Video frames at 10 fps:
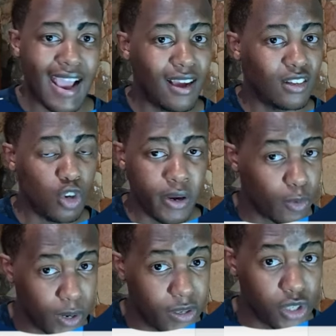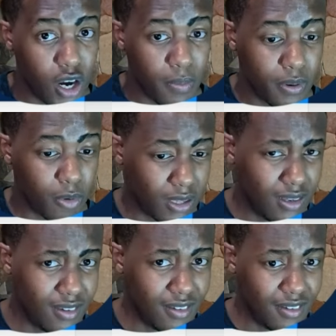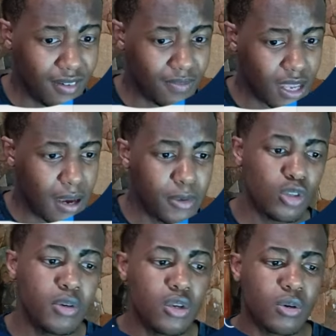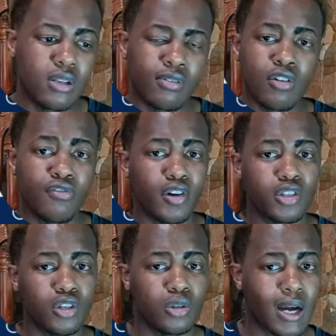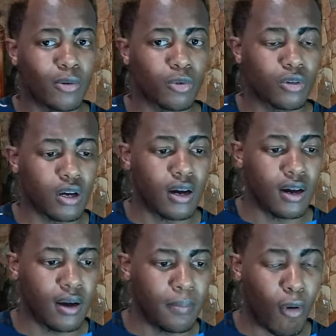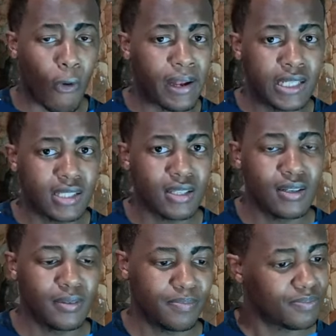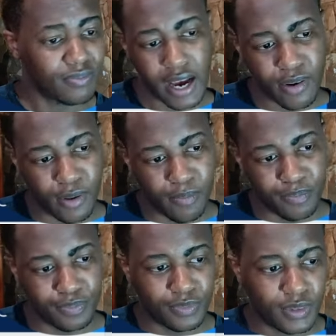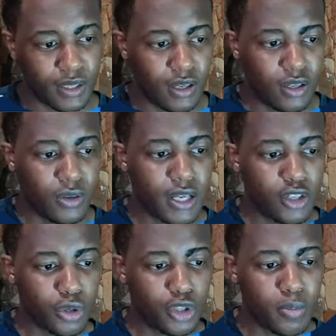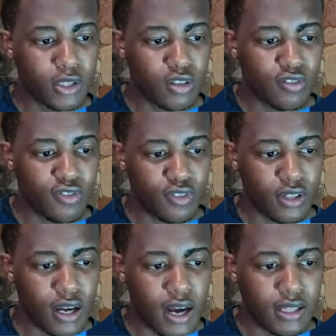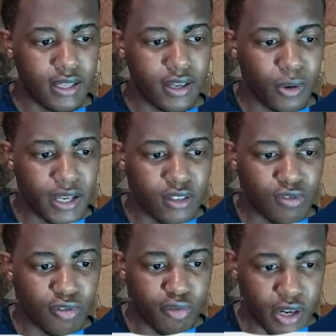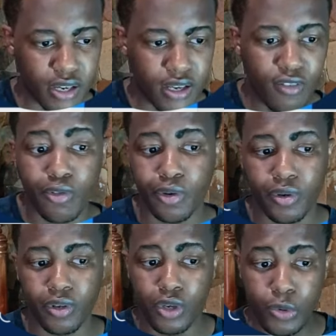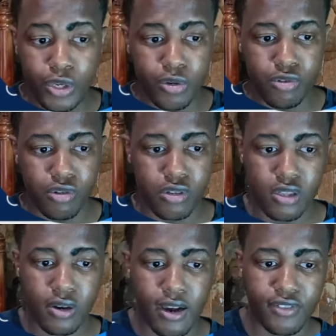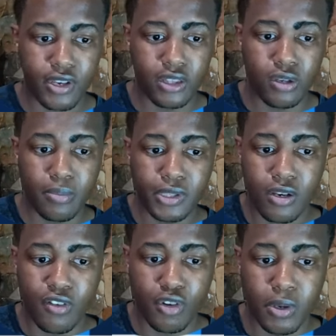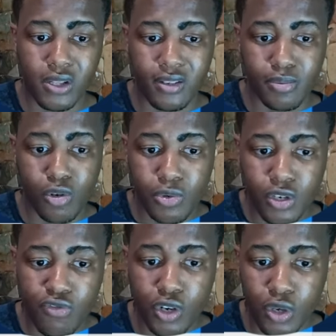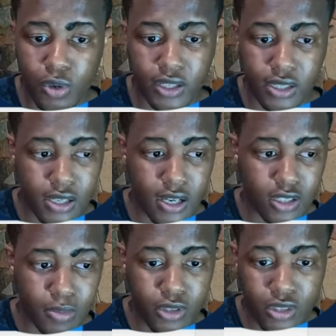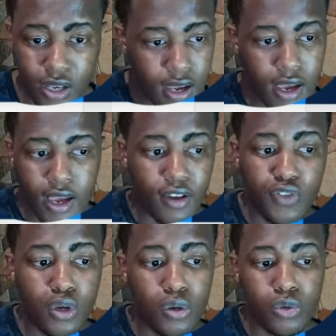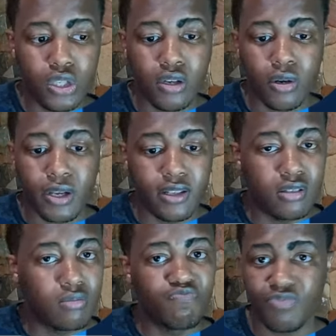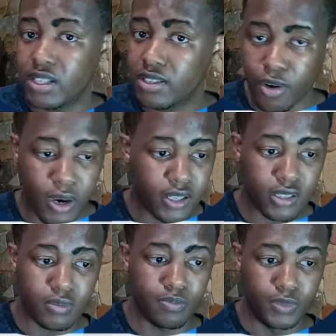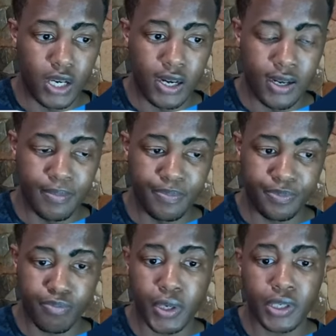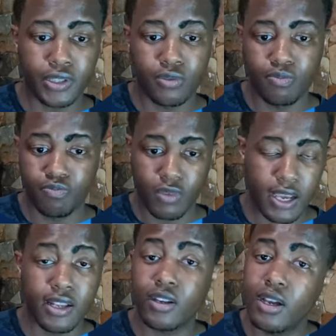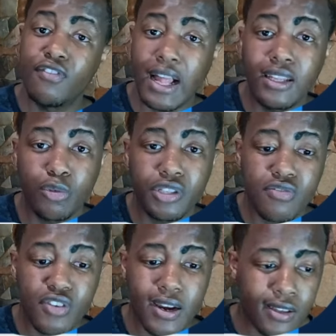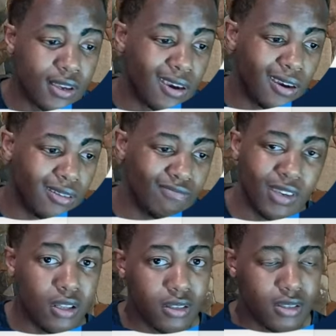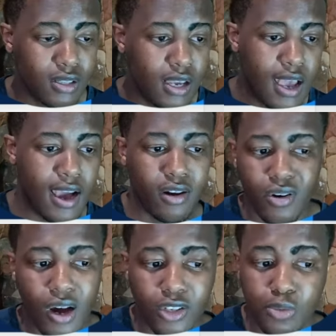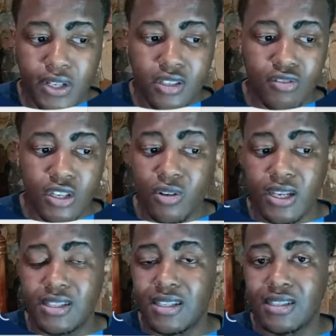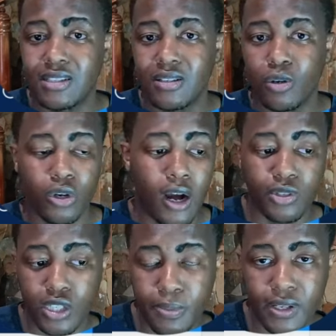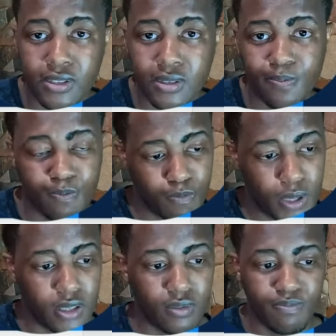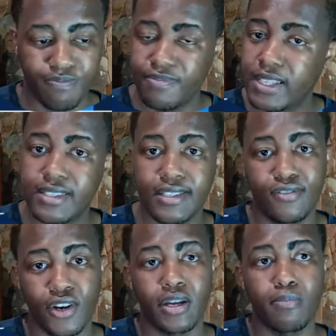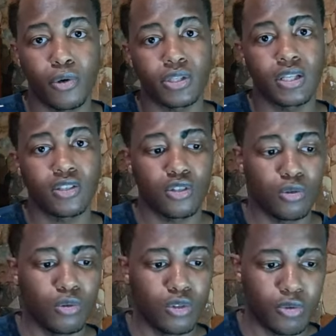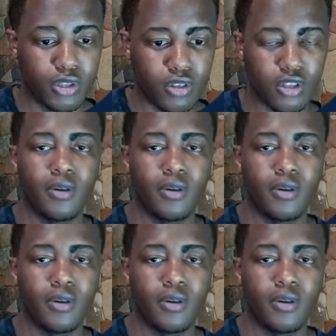No matter where you shop? Really? I'm assuming you can convert your UCount points. I don't know. You can enjoy 2 months of Lingo Kids for free for new users and thereafter get 30% off your monthly subscription for new and existing customers. If you use Lingo Kids, that's a great perk and a valid reason for getting the card, it looks. I don't know how expensive Lingo Kids is or how cheap it is, but this is very important that you do your research.